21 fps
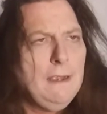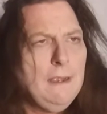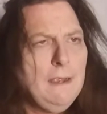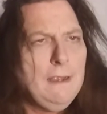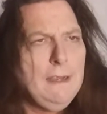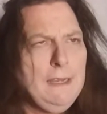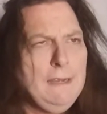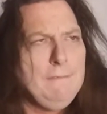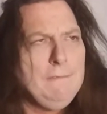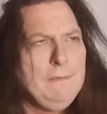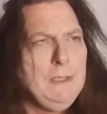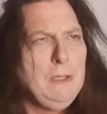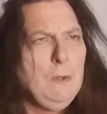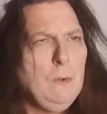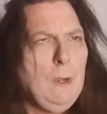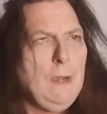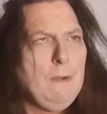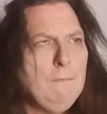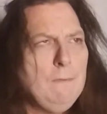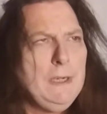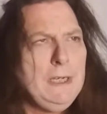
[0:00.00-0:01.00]
even though
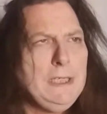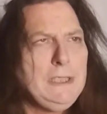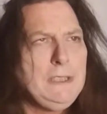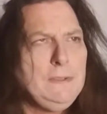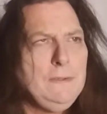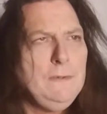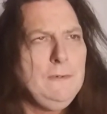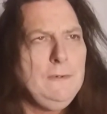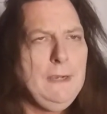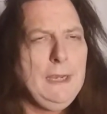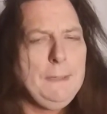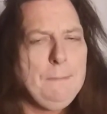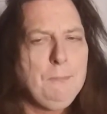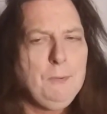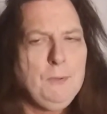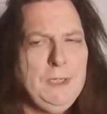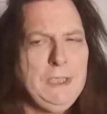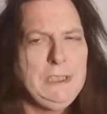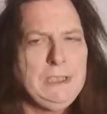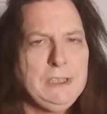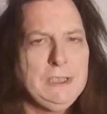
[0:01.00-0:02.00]
I went to a
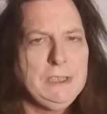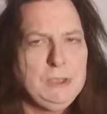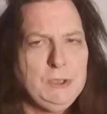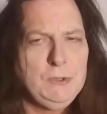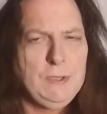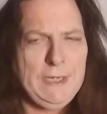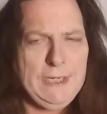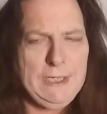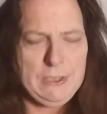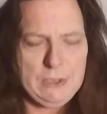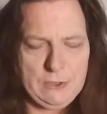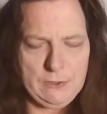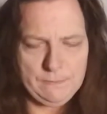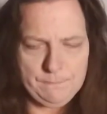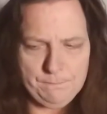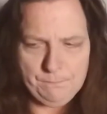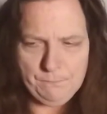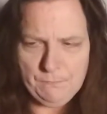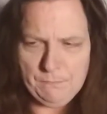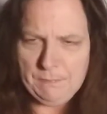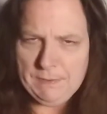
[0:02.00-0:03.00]
priest trainer.
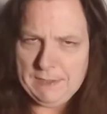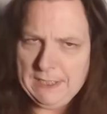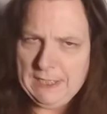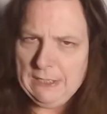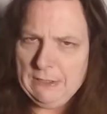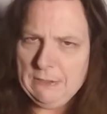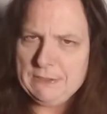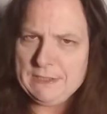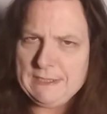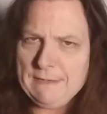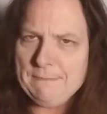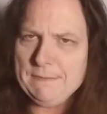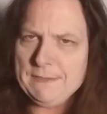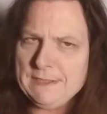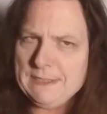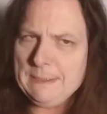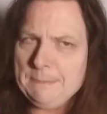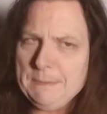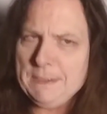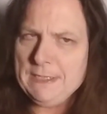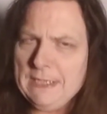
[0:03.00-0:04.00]
Bekala's having the
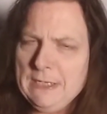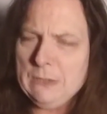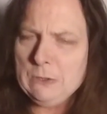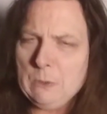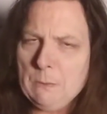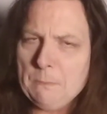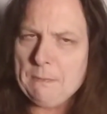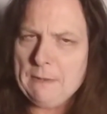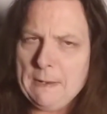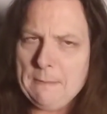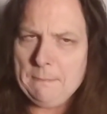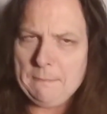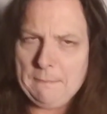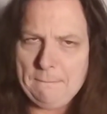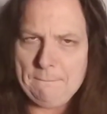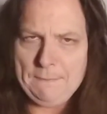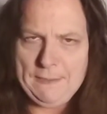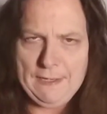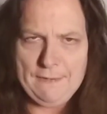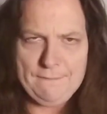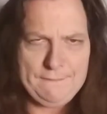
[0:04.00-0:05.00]
same identical problem in
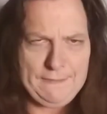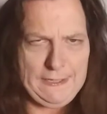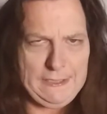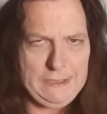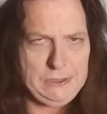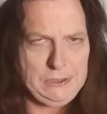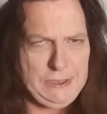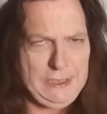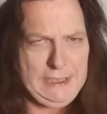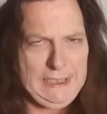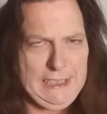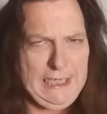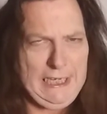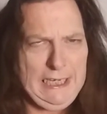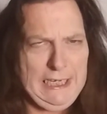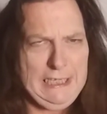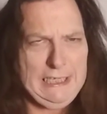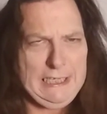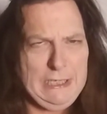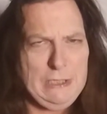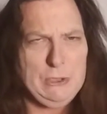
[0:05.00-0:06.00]
B F A. She can't
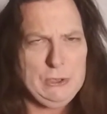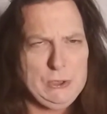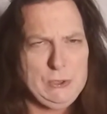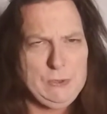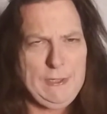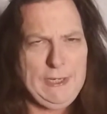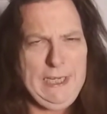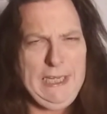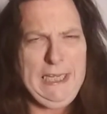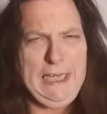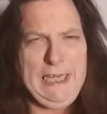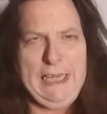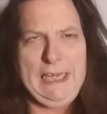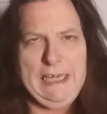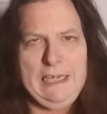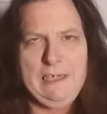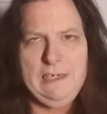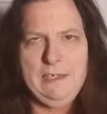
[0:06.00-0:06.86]
get her training.